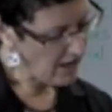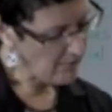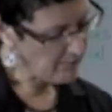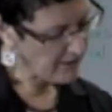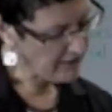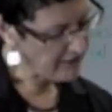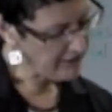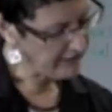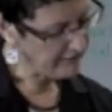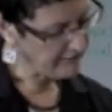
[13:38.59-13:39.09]

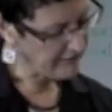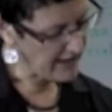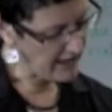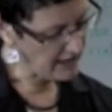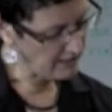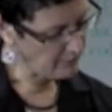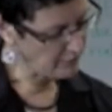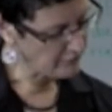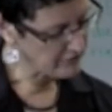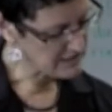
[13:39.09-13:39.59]
but the
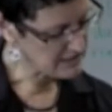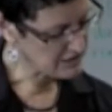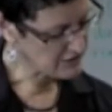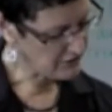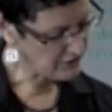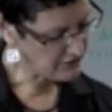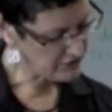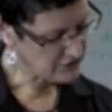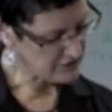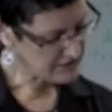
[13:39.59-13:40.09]
available
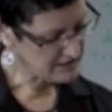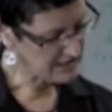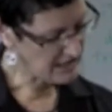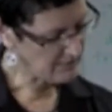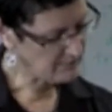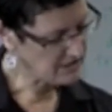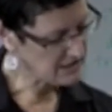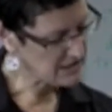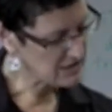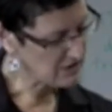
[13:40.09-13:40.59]
research
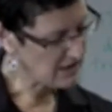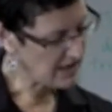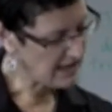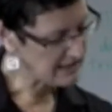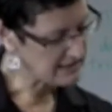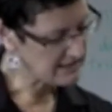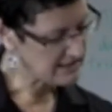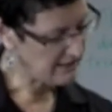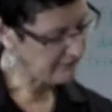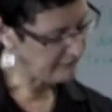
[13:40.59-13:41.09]

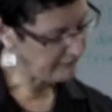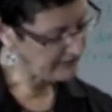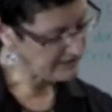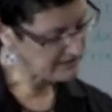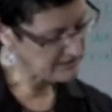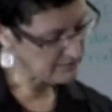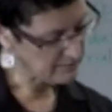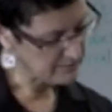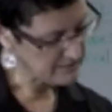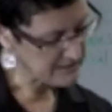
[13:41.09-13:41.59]
demonstrates that
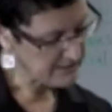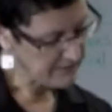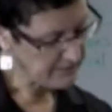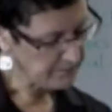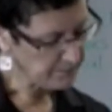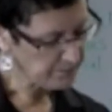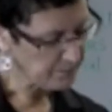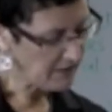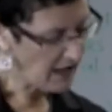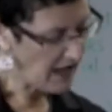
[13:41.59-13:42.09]
victims
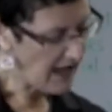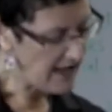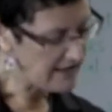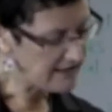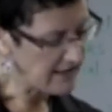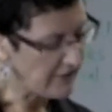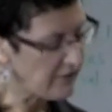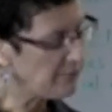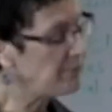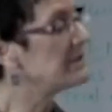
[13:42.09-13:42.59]
and
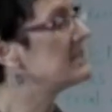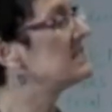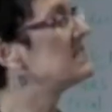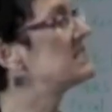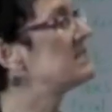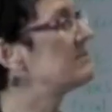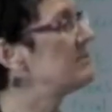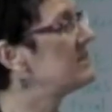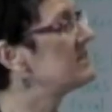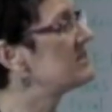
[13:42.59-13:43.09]
other
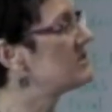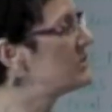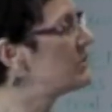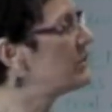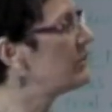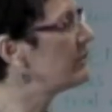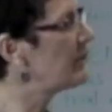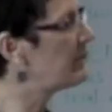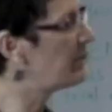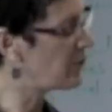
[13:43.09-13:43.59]
participants
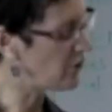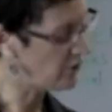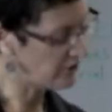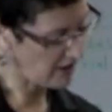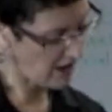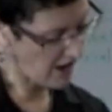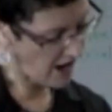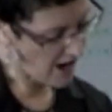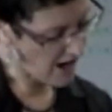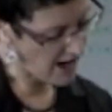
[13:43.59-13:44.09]
do report
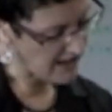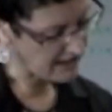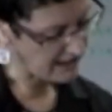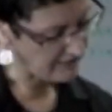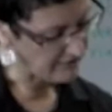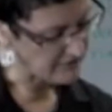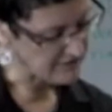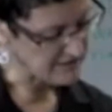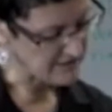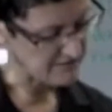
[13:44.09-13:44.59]
high
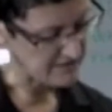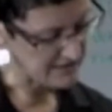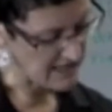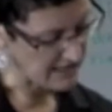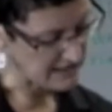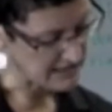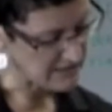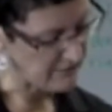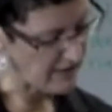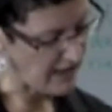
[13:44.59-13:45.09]
levels of
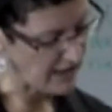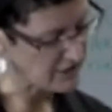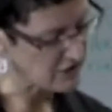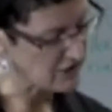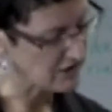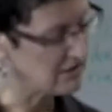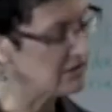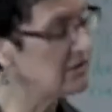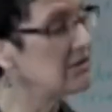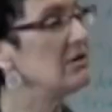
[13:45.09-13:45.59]

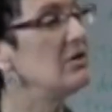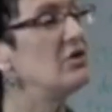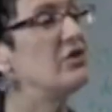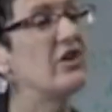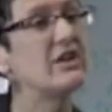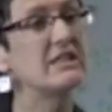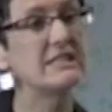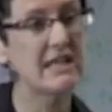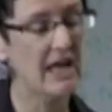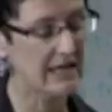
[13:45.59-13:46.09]
satisfaction
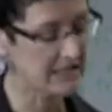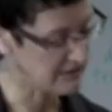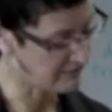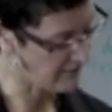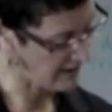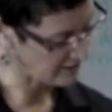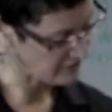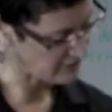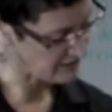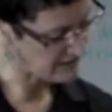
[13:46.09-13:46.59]
although
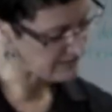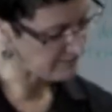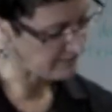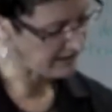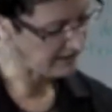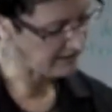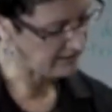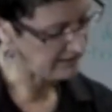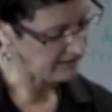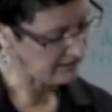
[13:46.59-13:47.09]
satisfaction has
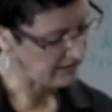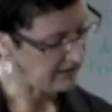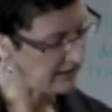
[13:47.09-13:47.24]
been